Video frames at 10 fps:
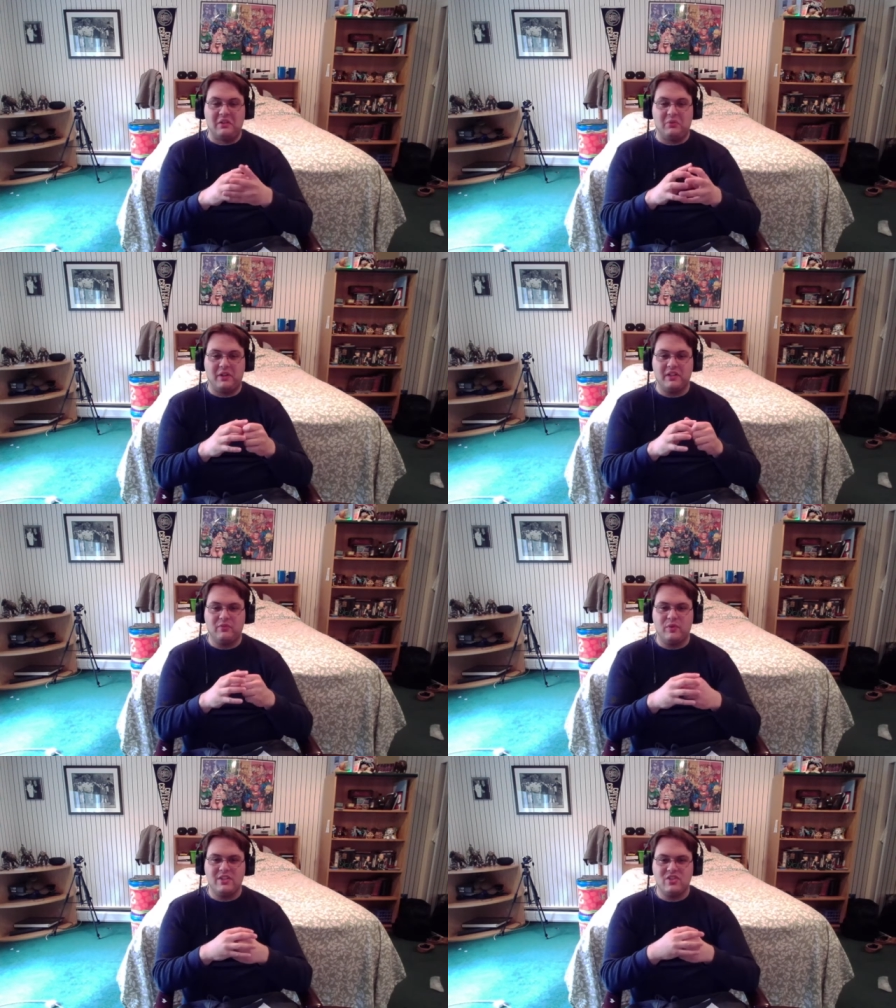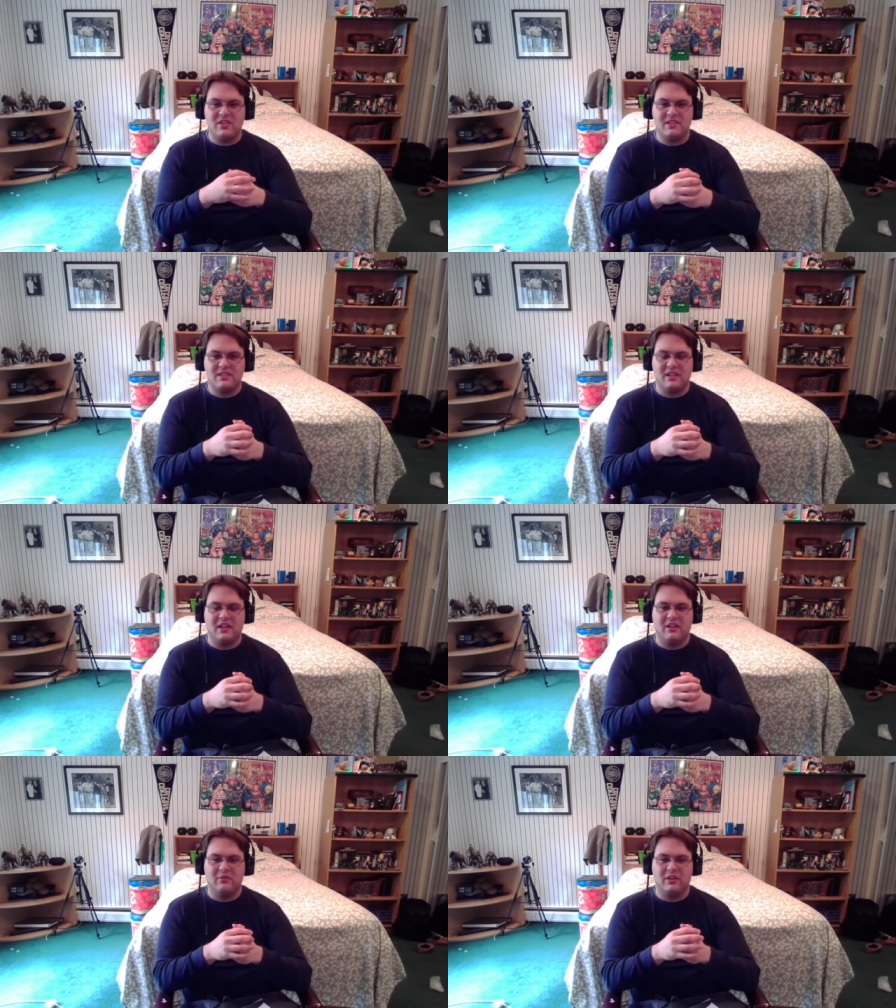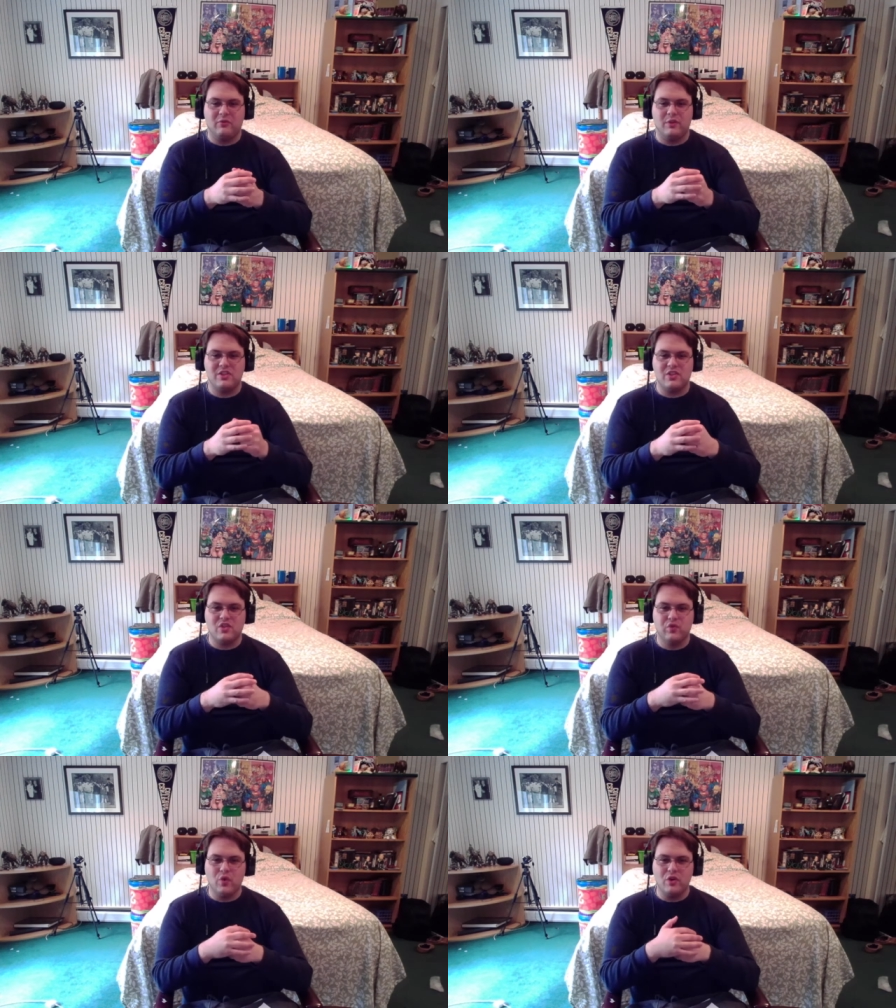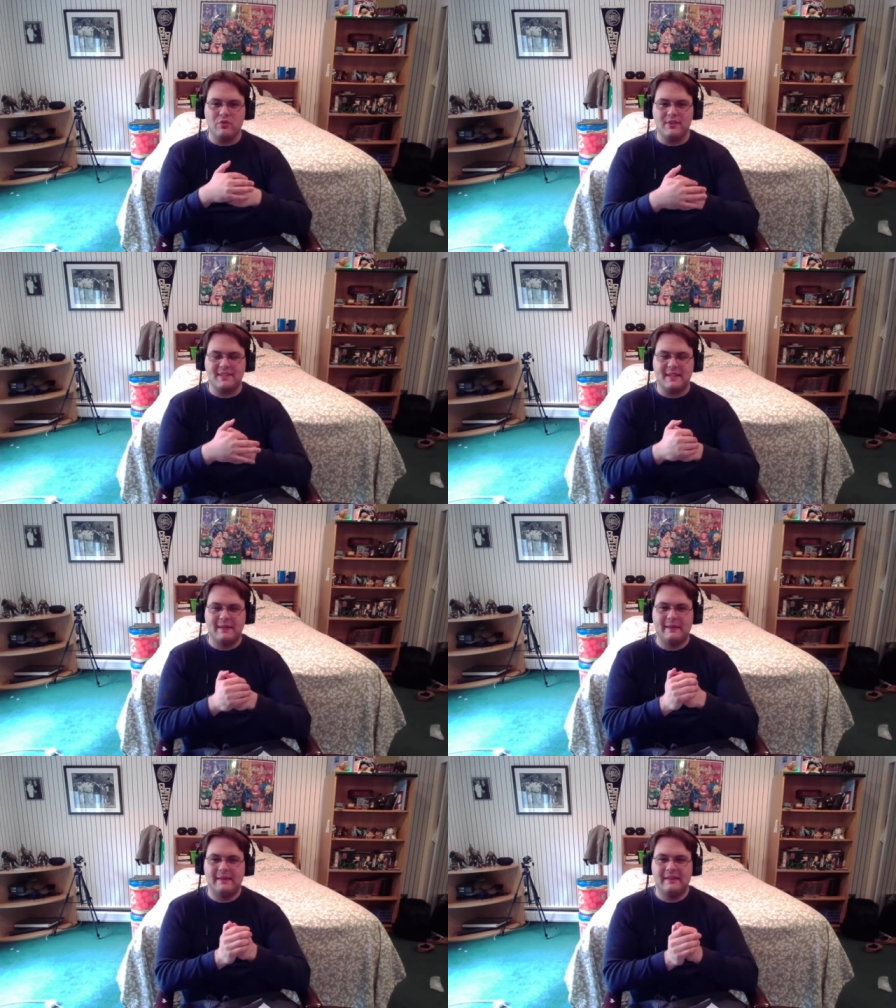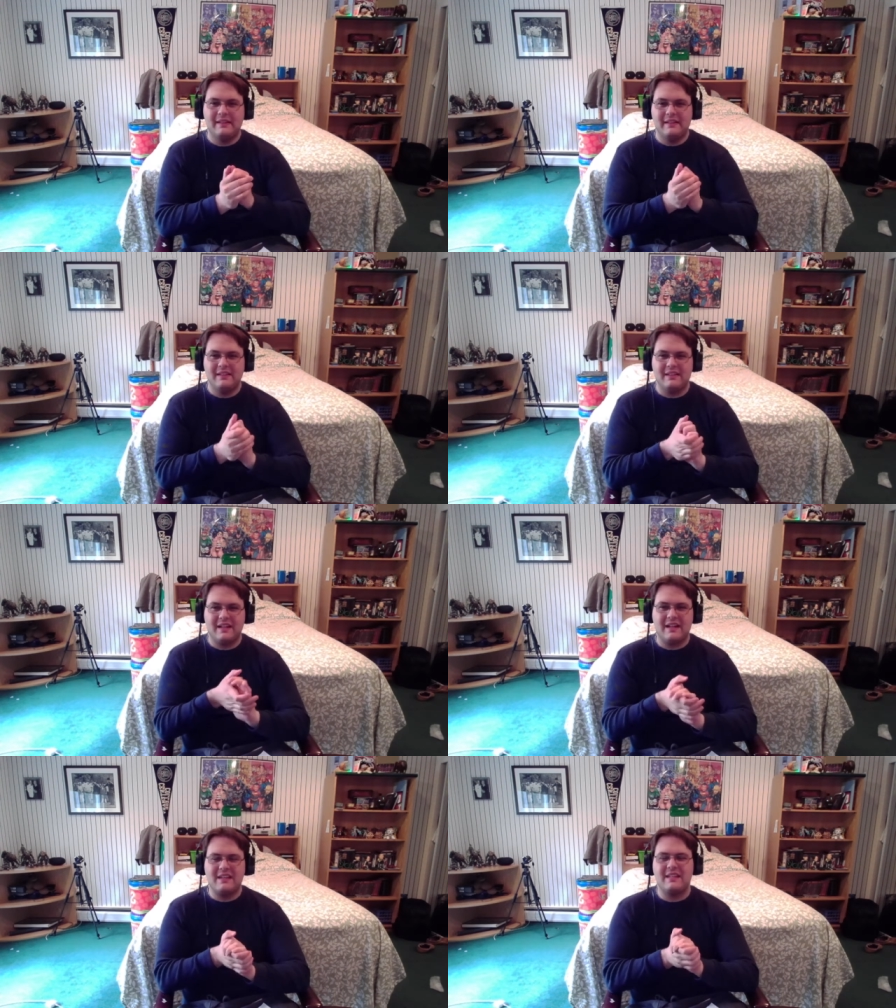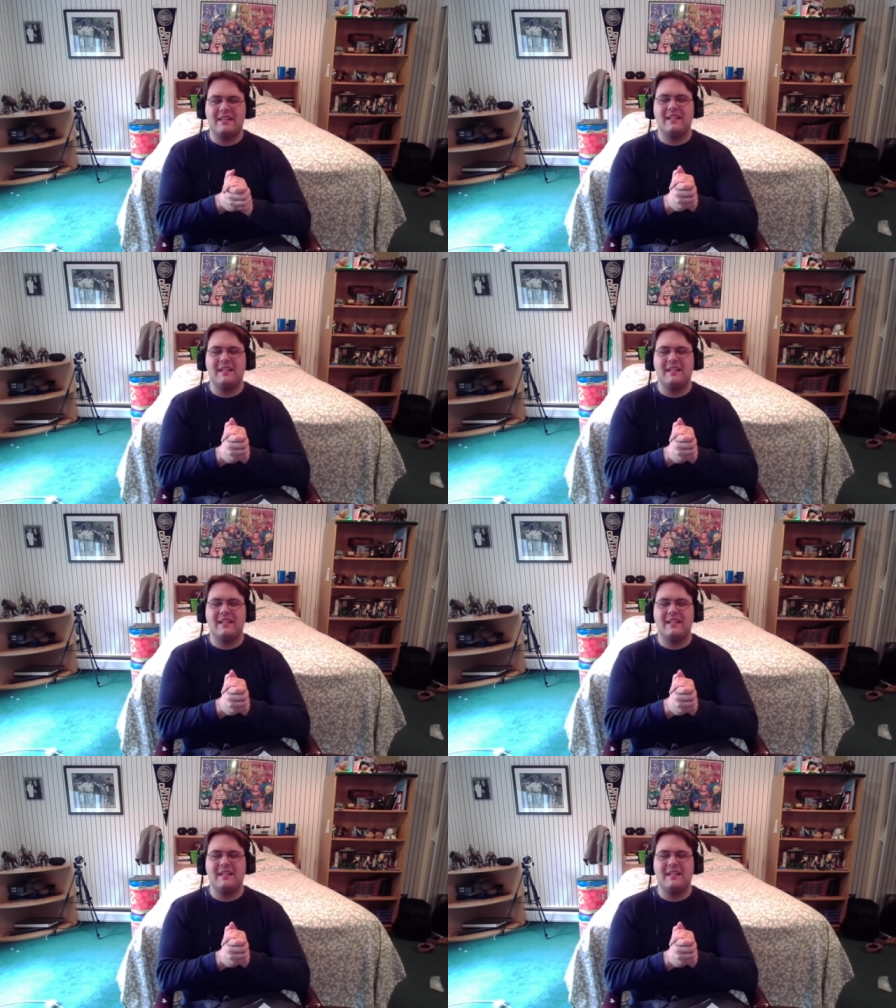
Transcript: One of which is Cruz. And